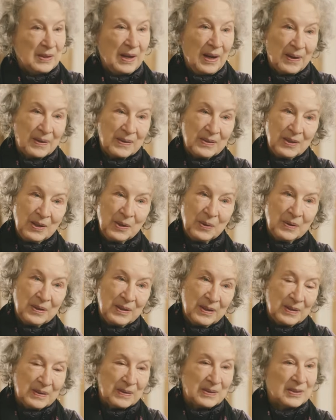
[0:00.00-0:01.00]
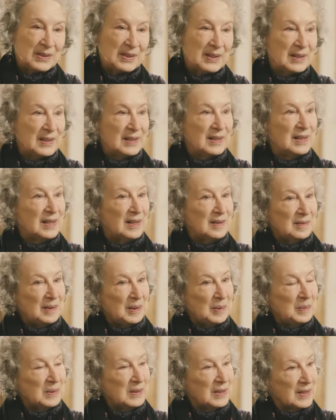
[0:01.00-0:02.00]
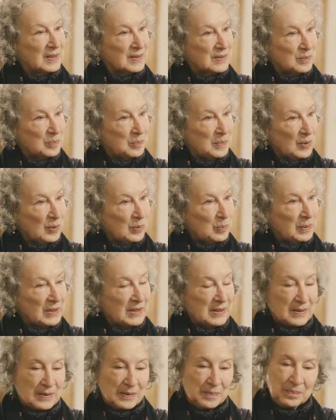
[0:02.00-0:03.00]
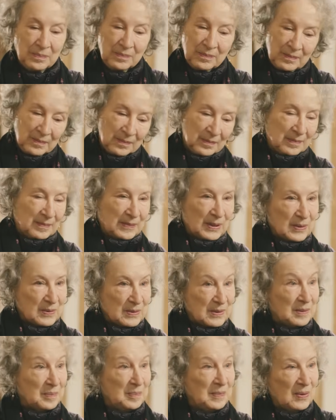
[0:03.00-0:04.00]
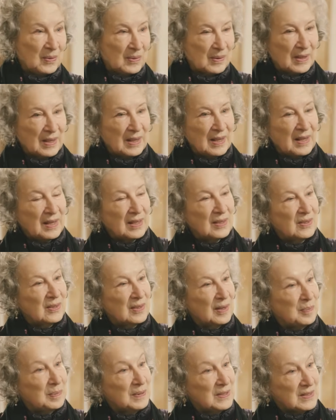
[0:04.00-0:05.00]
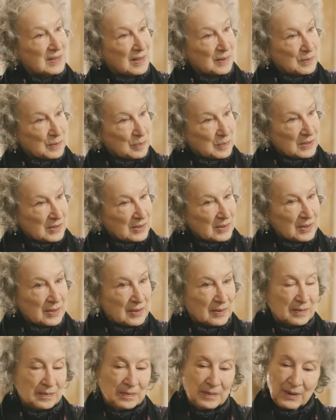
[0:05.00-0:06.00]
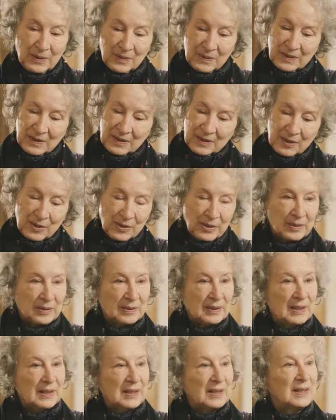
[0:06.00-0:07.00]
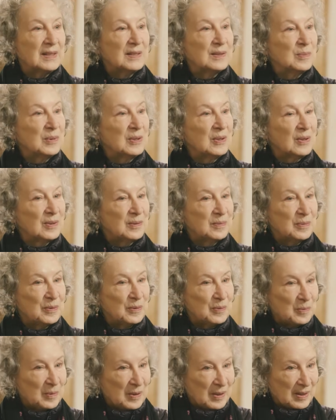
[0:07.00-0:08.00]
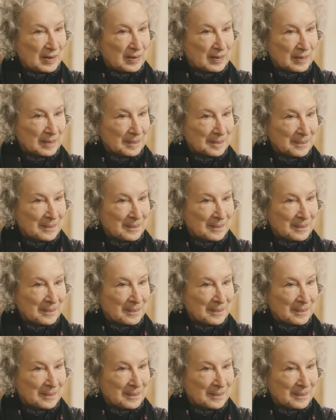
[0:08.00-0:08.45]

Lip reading: Yes, here it is. I would like some milk, please. Here's the milk. Could I please have some cereal? Here's the cereal. This went on for a while.